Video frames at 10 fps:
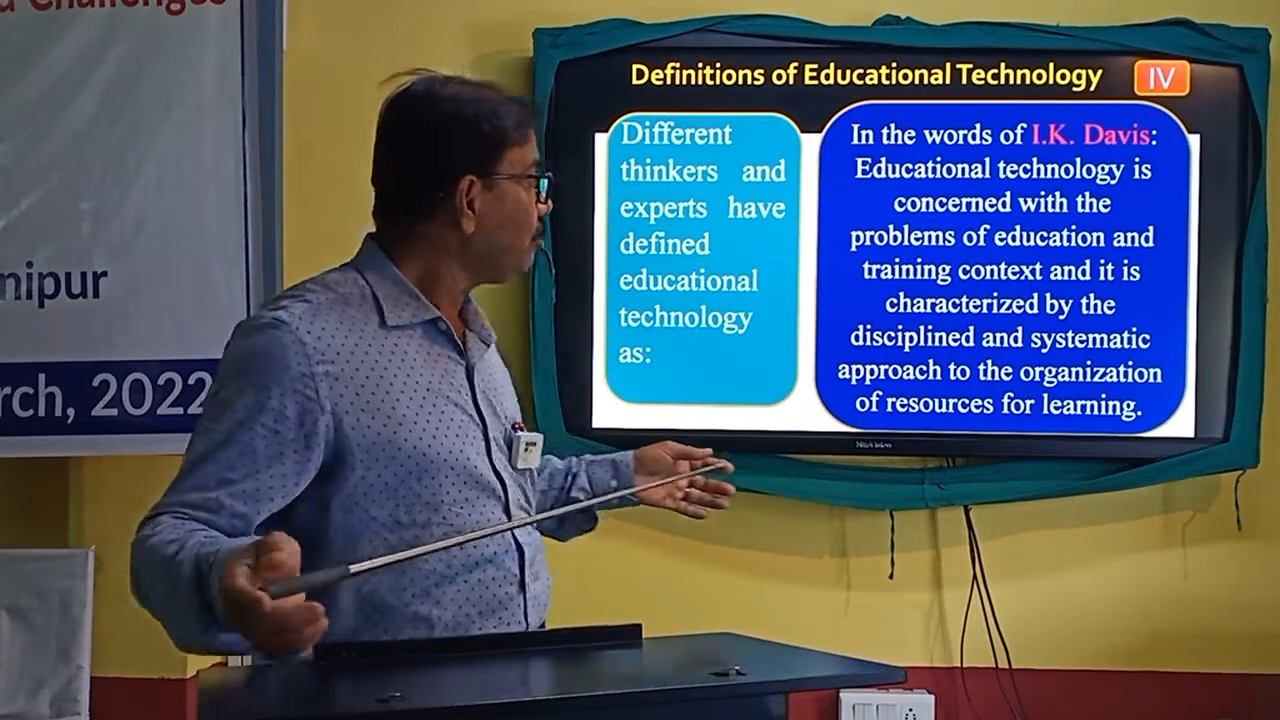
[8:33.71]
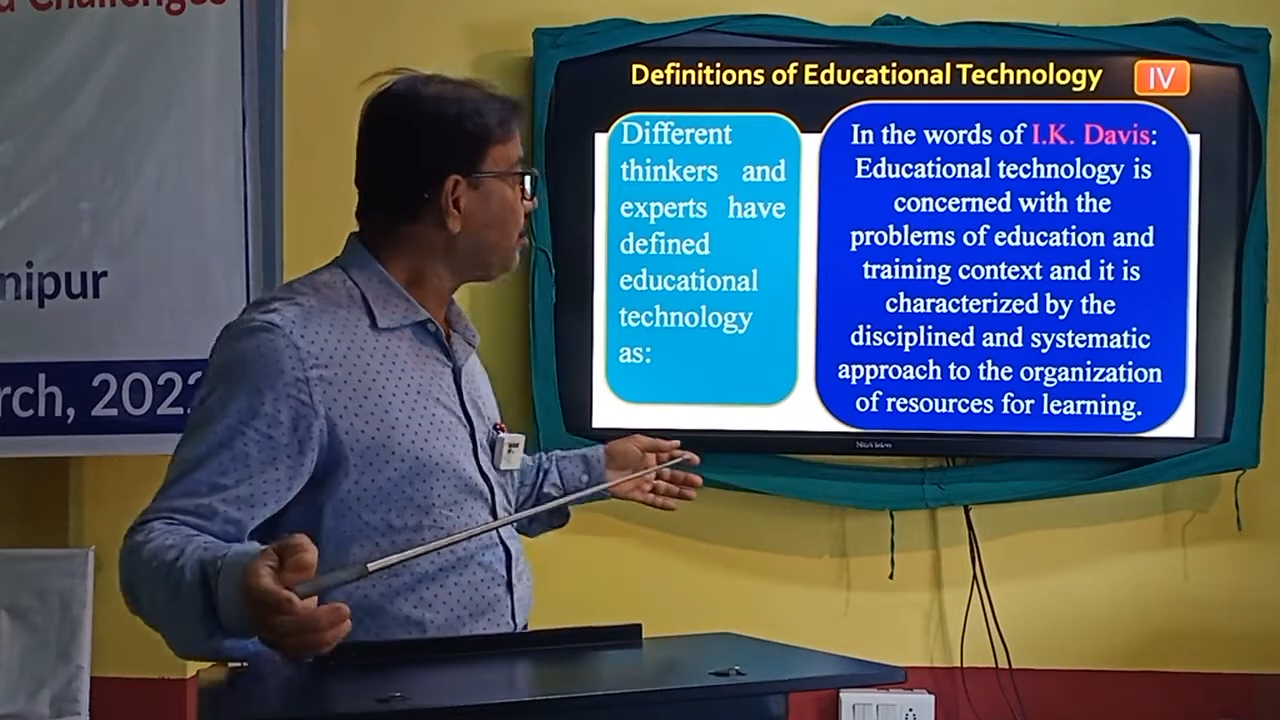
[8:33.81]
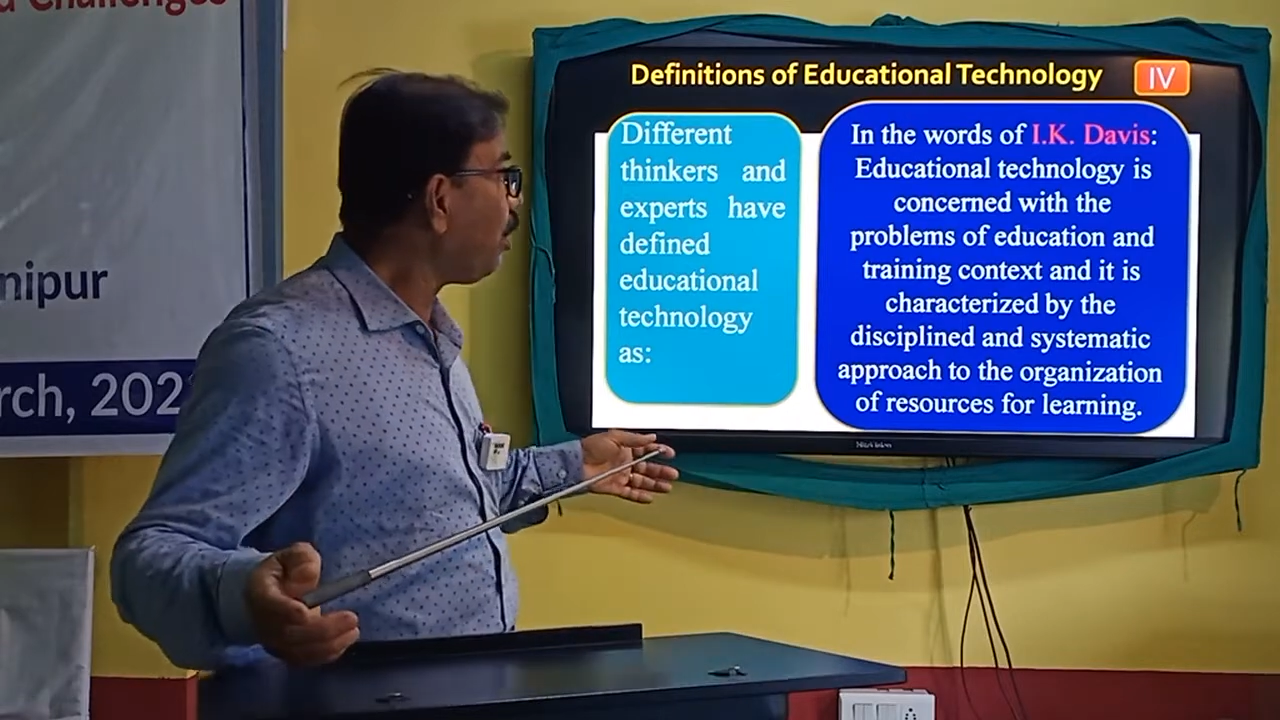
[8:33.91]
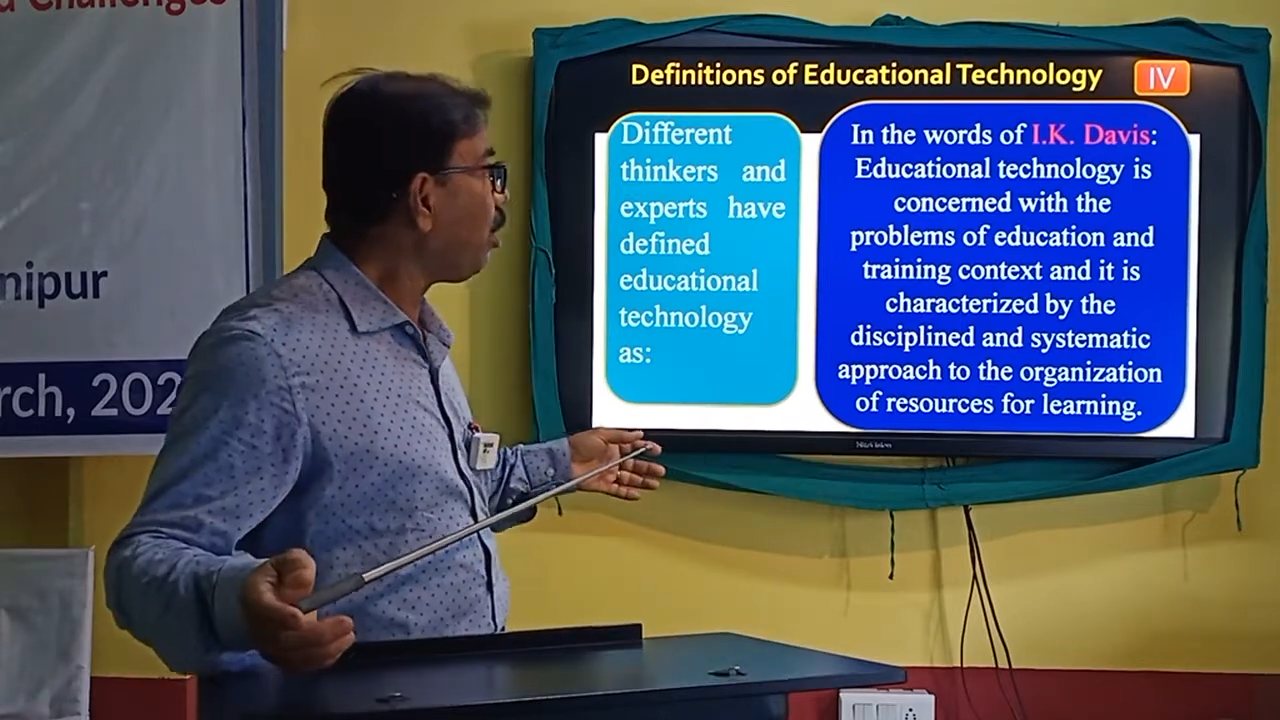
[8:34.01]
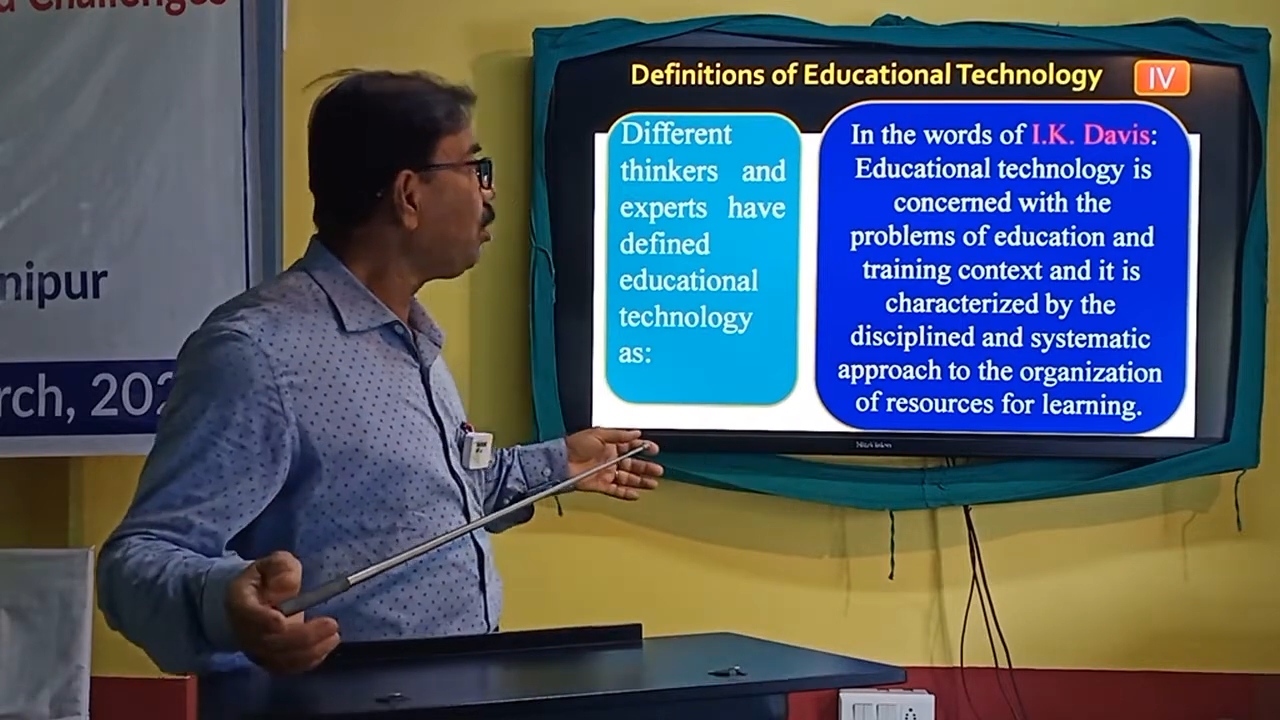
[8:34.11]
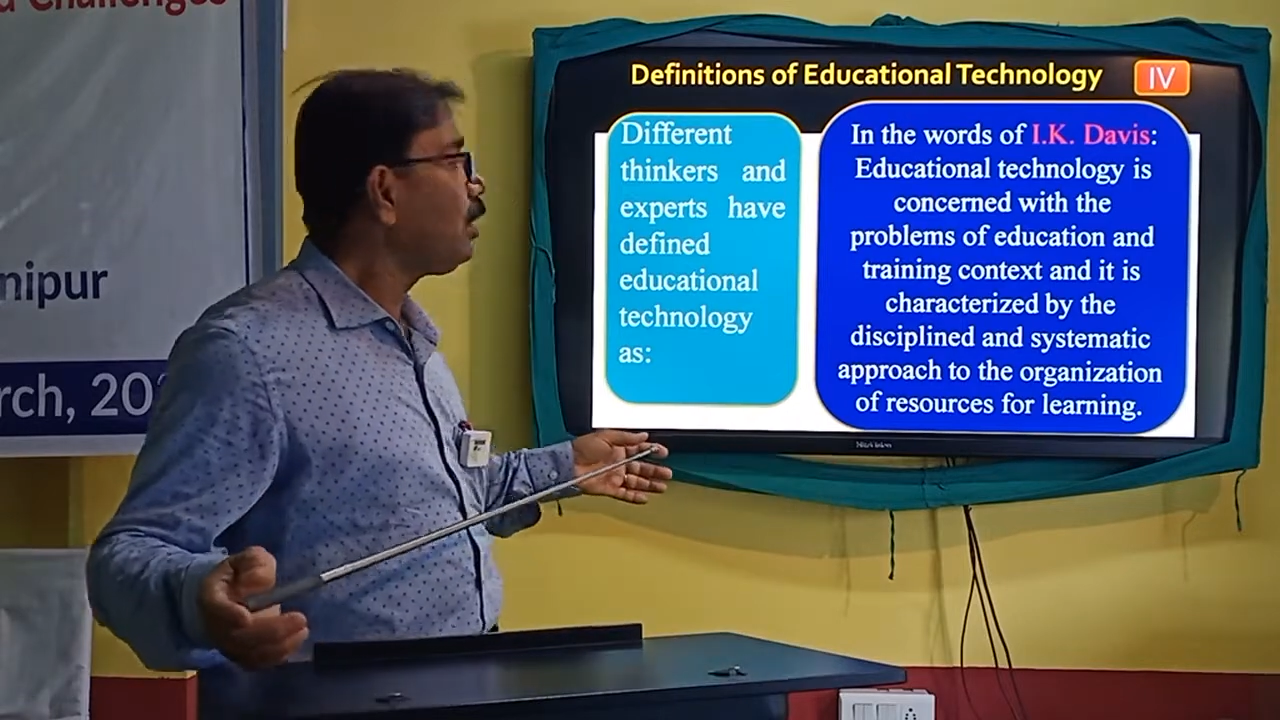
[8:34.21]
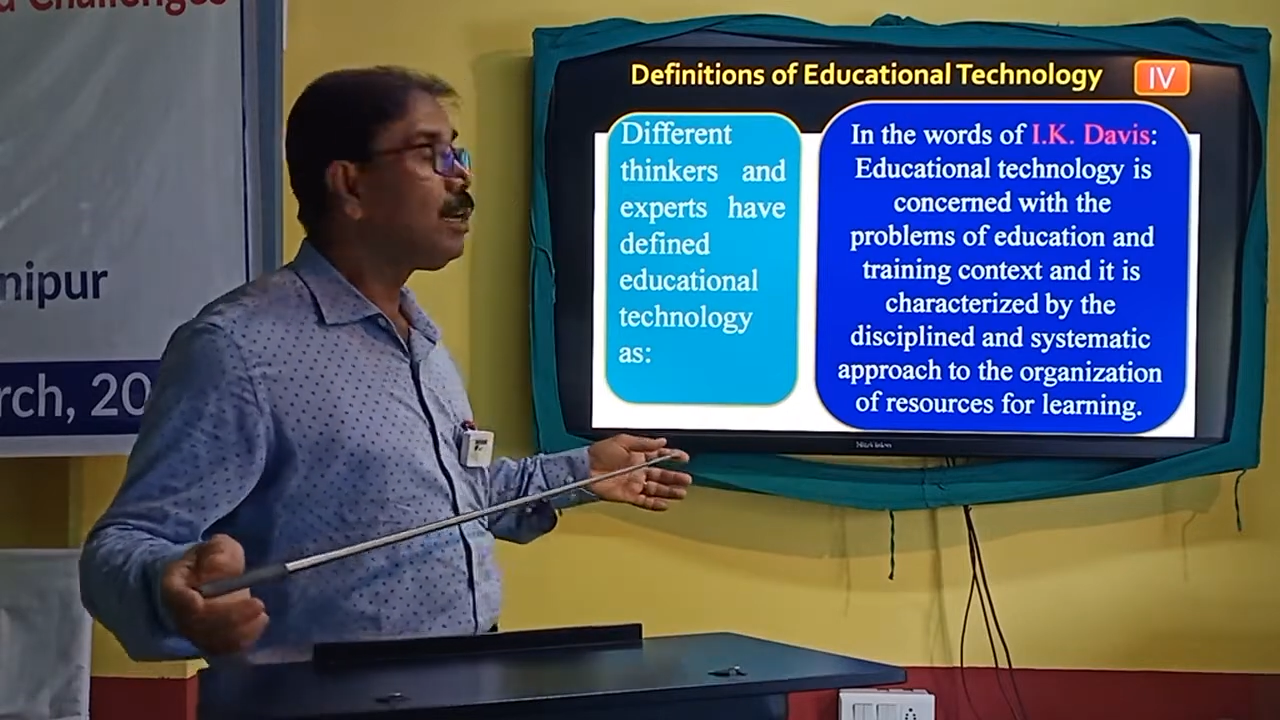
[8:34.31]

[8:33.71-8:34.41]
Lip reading: for